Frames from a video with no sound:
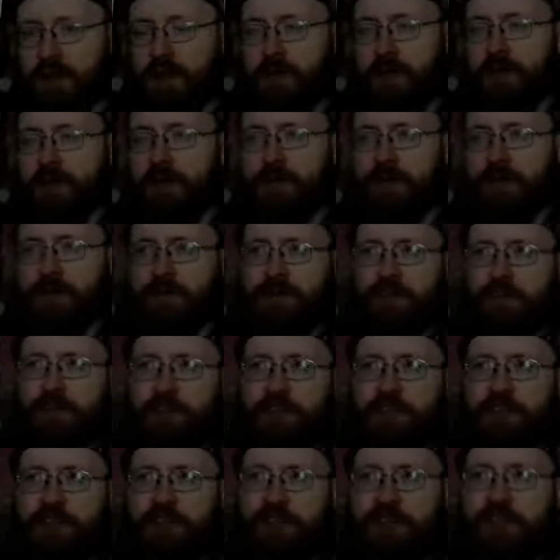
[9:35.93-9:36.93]
So the
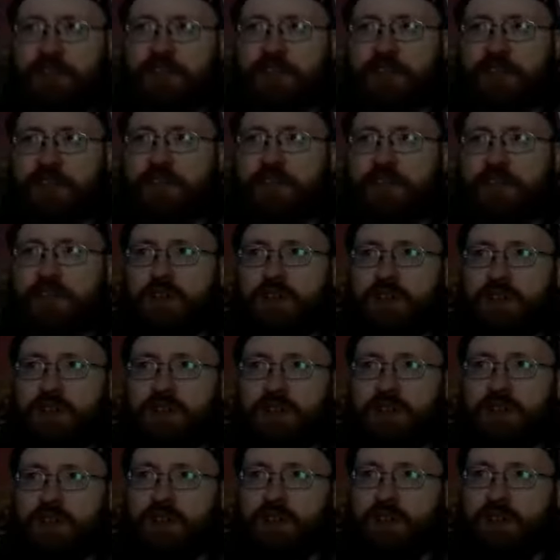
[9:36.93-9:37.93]
first season
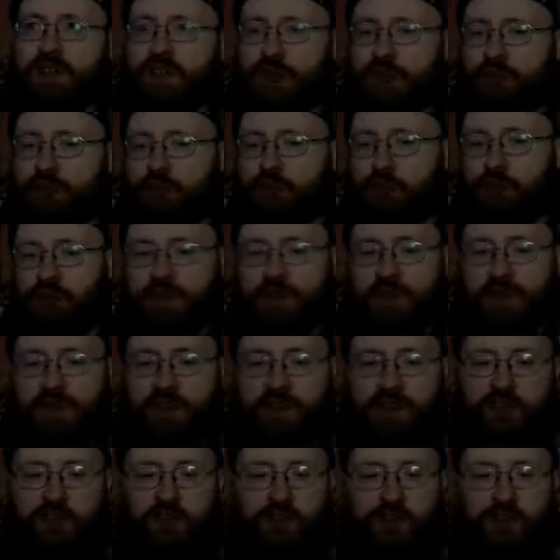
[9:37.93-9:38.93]
there'd be like two
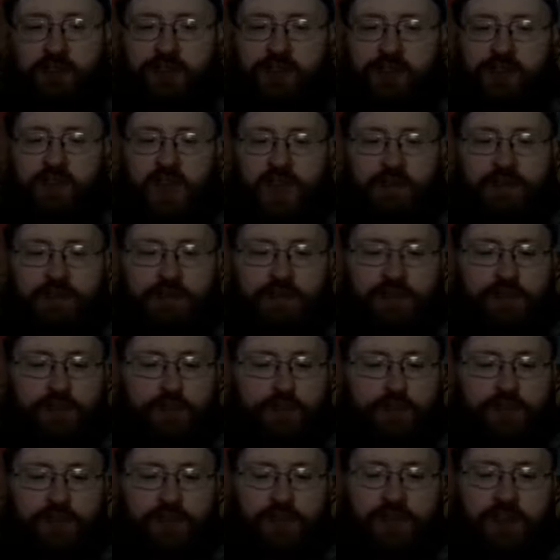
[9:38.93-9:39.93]
minutes where a cover
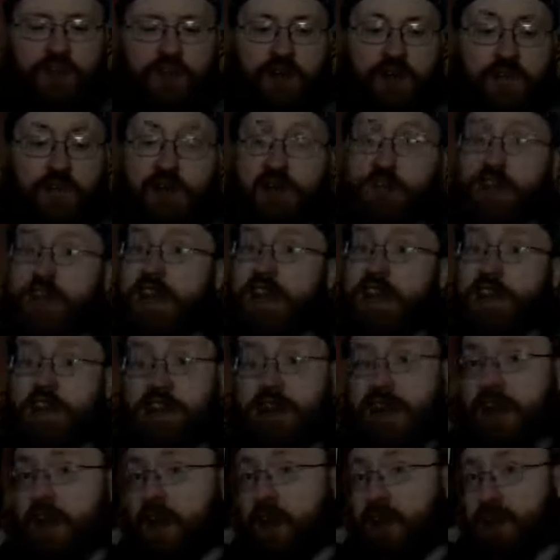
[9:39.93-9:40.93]
version of
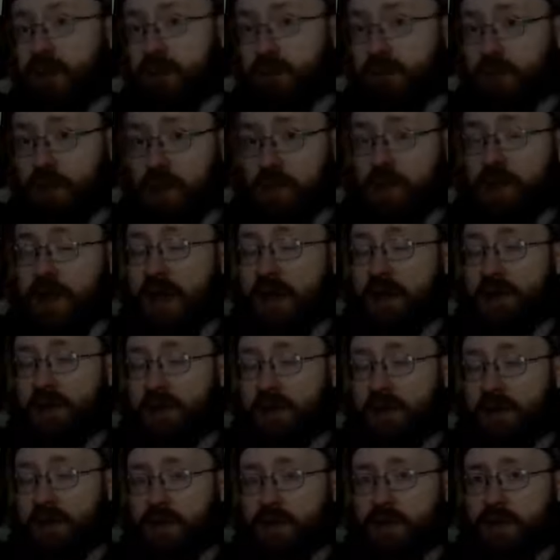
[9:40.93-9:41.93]
Shakedown by Bob
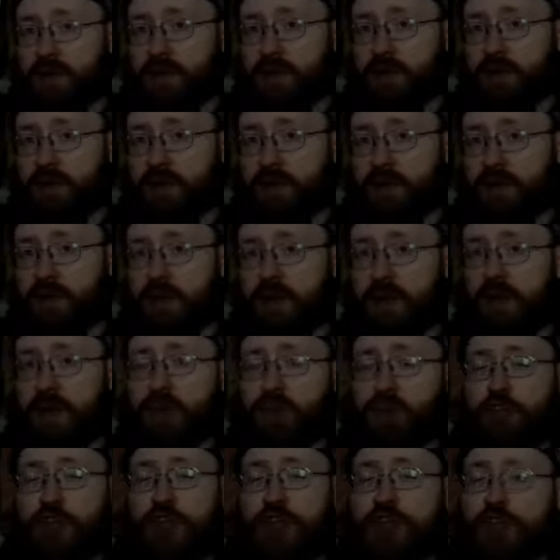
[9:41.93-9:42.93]
Seger.
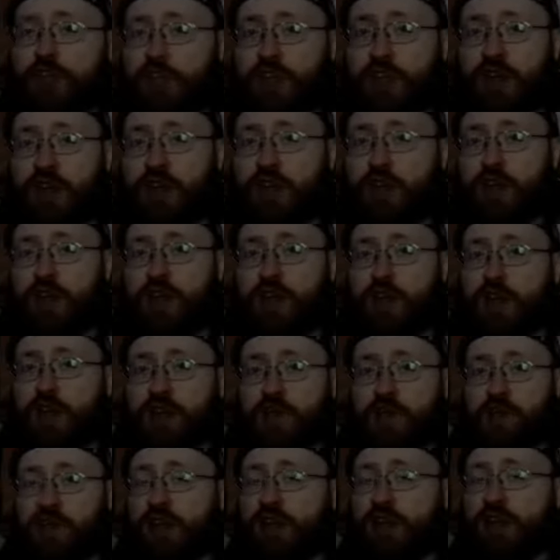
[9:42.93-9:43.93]
Shakedown,
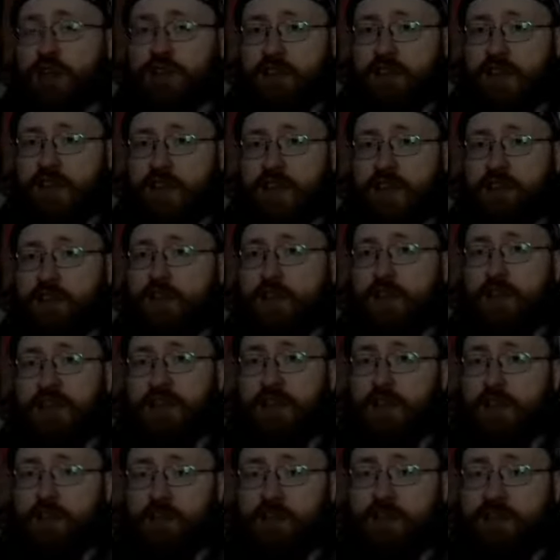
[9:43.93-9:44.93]
breakdown,
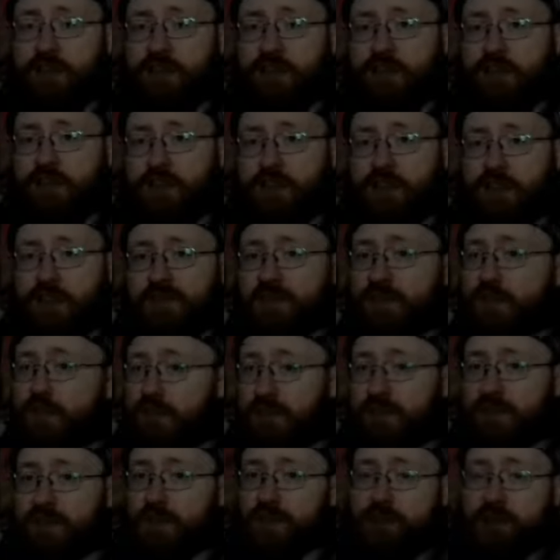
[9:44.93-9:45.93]
you're busted for
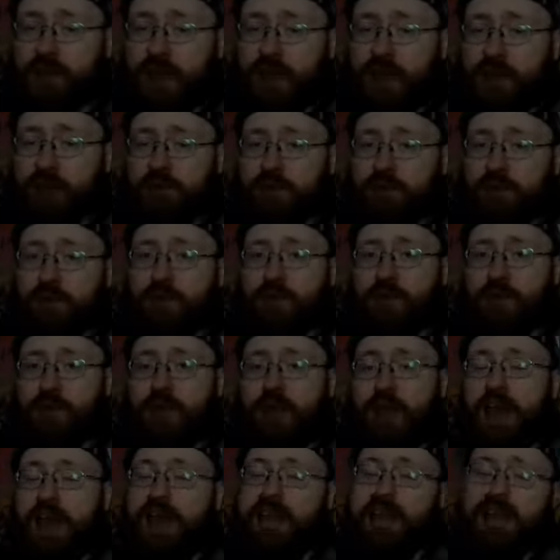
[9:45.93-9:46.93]
Beverly Hills Cop 2.
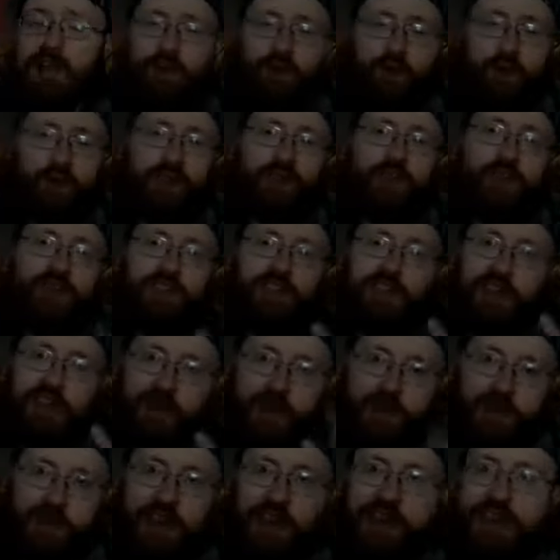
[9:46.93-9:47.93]
Now, of course, they
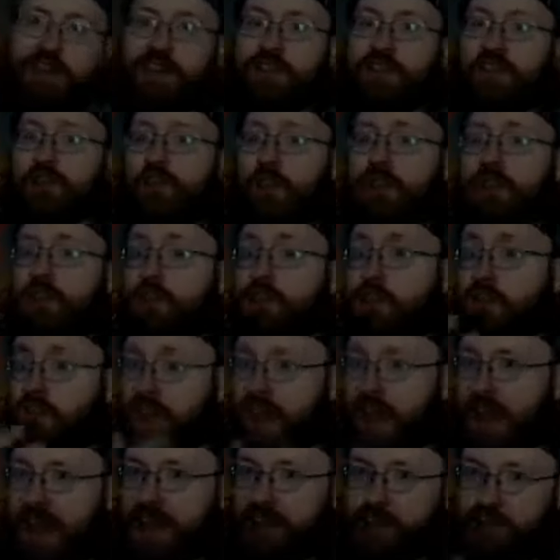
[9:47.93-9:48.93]
could not get the rights to
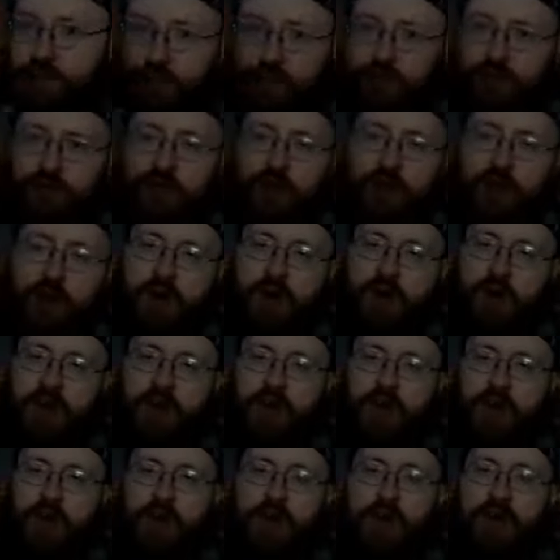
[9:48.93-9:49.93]
the actual song